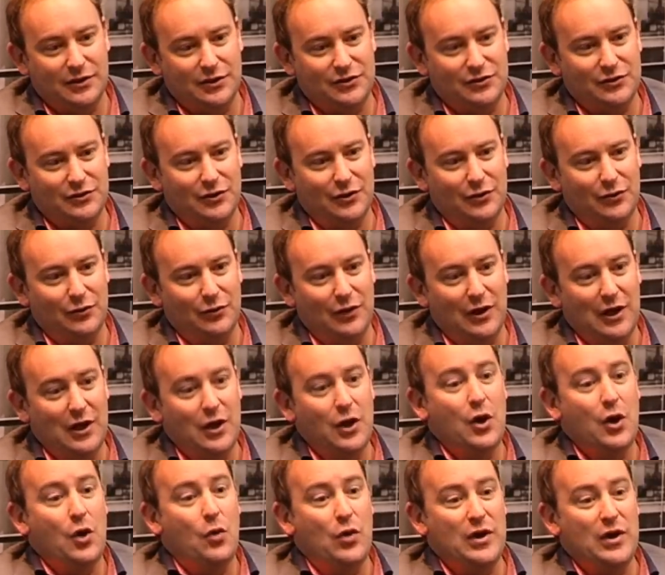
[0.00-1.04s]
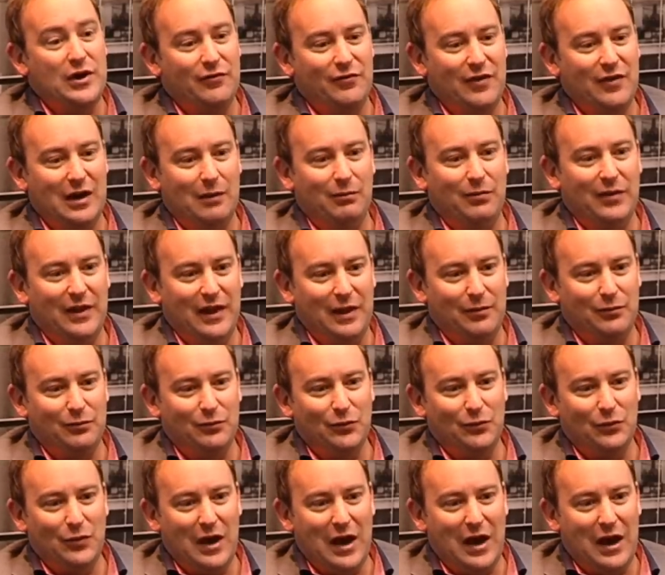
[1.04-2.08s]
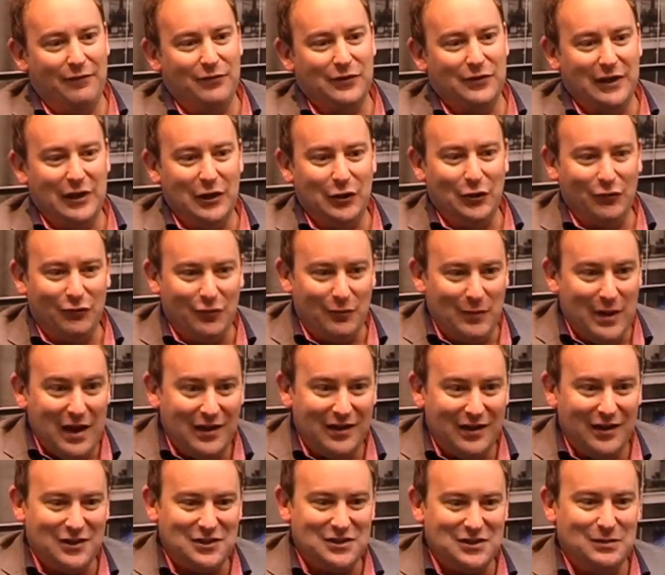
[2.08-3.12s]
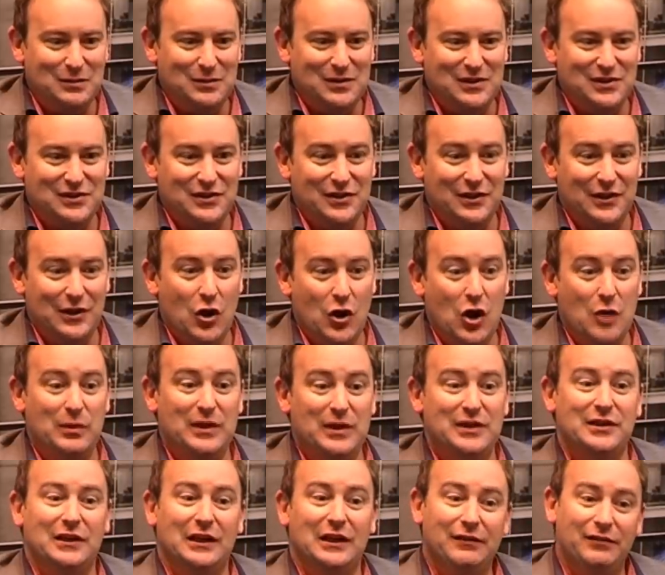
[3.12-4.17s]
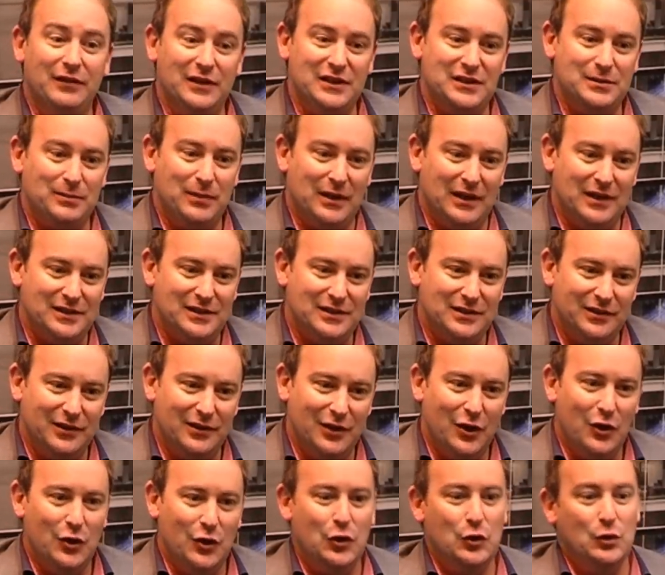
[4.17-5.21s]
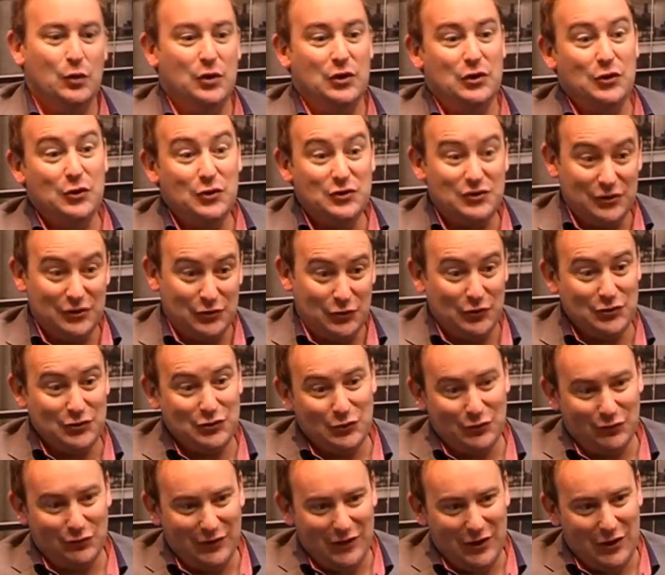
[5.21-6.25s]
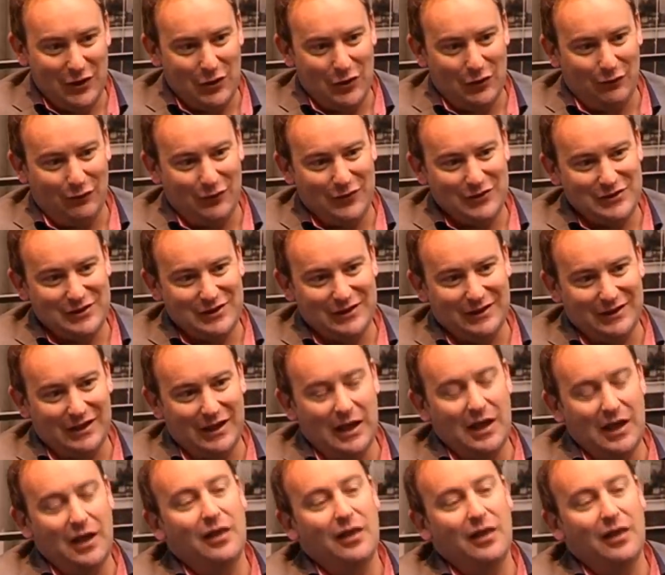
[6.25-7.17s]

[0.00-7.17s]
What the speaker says: So we developed that after hearing from our customers in the IP telephony space who were using traditional video conferencing,